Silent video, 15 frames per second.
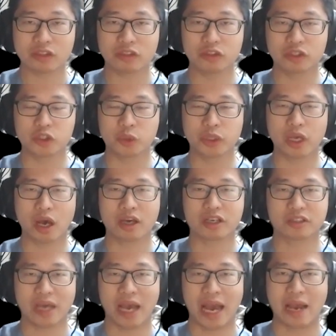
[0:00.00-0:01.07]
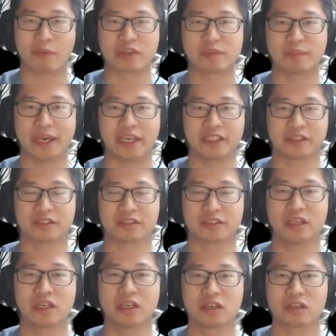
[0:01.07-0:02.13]
to triage high-risk patients.
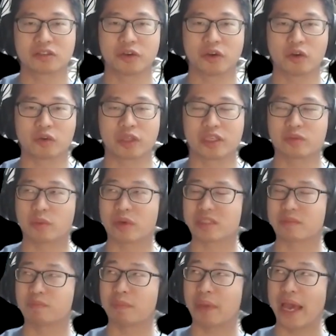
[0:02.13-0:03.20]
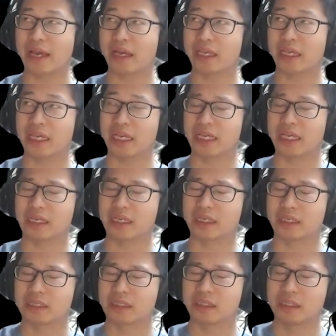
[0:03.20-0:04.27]
So this was back in,
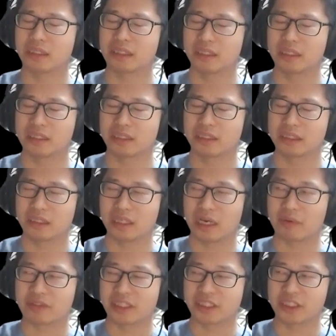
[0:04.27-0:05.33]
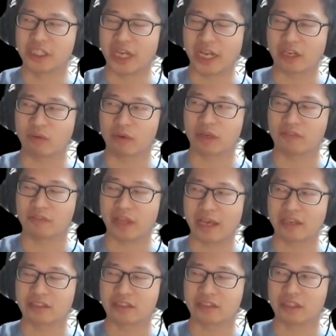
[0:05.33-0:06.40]
I want to say January of
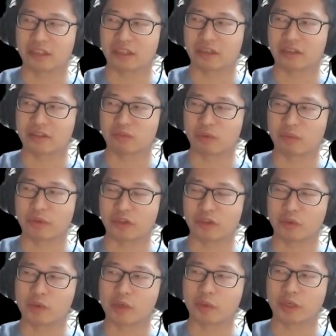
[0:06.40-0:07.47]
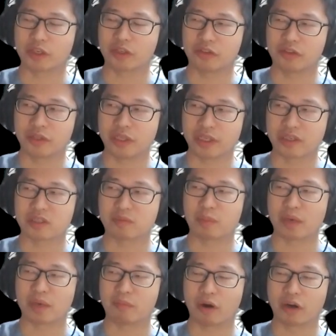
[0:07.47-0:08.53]
last year is when we knew we wanted to do this.
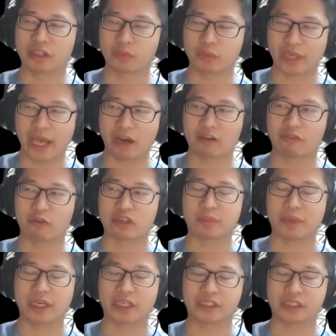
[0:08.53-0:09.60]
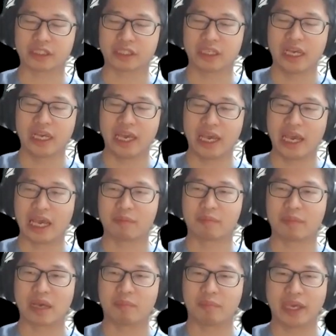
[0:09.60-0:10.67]
By March, we had our first patient, and
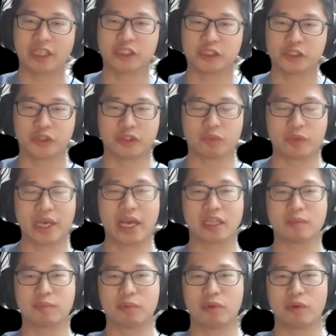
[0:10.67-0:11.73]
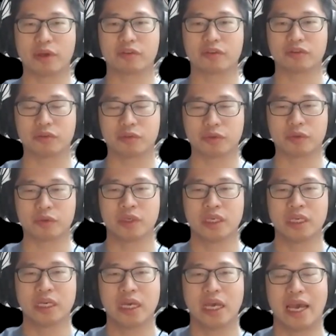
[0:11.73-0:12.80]
by May, June, we had deployed a tool.
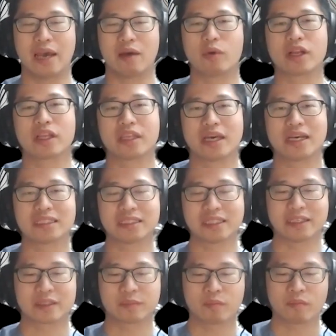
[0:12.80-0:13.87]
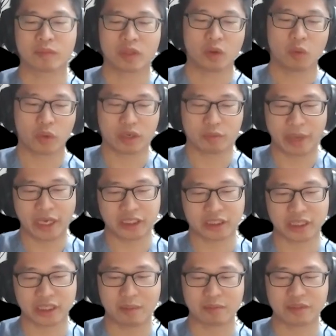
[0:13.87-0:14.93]
And what it does is, when a
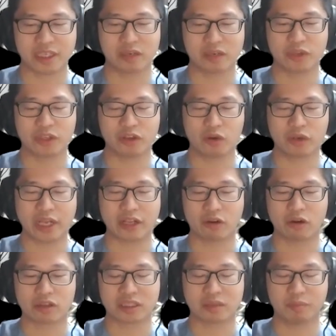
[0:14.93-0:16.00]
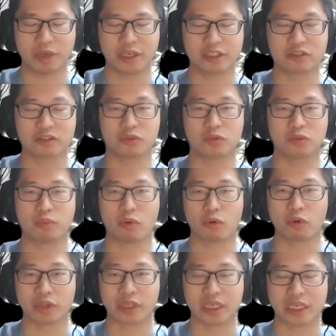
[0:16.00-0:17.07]
patient comes in, we know that there are some patients who do
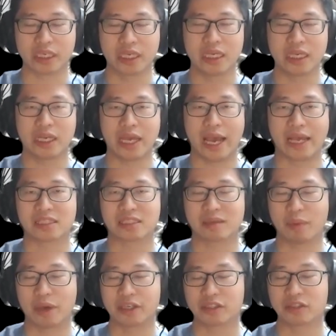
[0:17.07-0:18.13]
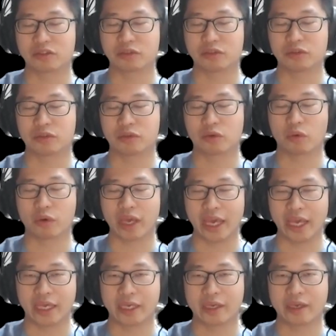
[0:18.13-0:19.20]
poorly and some patients who do
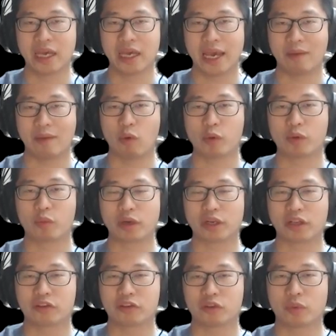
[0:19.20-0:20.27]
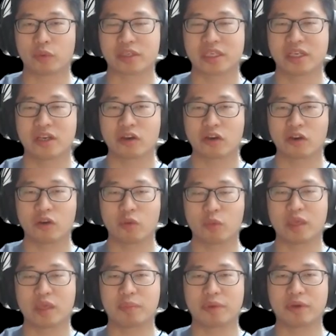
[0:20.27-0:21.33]
okay. And what we wanted to do was, could
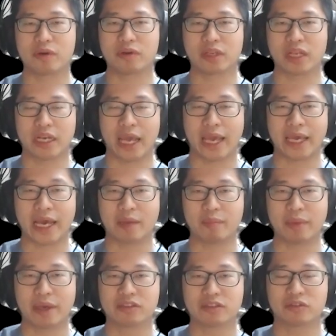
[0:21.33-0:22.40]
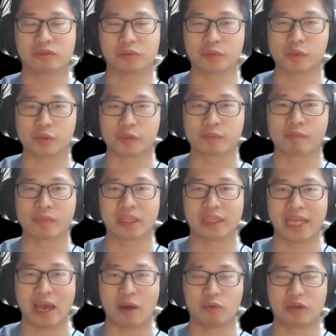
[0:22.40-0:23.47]
we build an AI-based tool
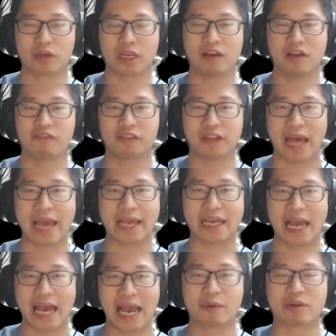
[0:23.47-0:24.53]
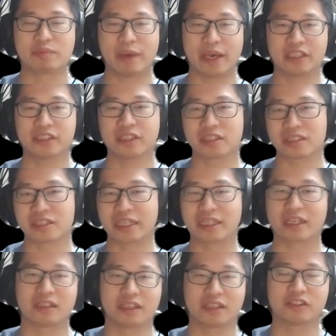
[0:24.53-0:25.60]
that would flag high-risk patients and let
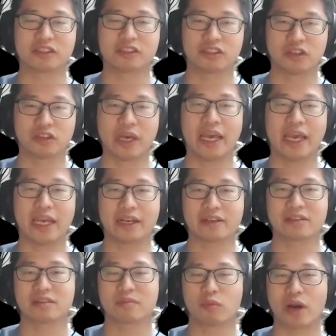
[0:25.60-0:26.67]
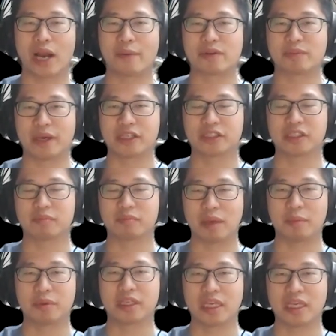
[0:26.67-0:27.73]
clinicians know, hey, this is a more high-risk patient,
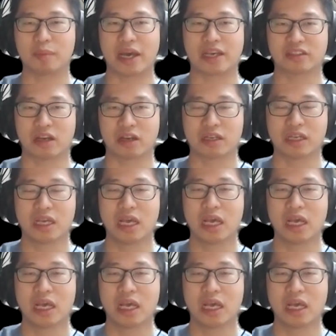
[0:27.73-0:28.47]
maybe it's Bison.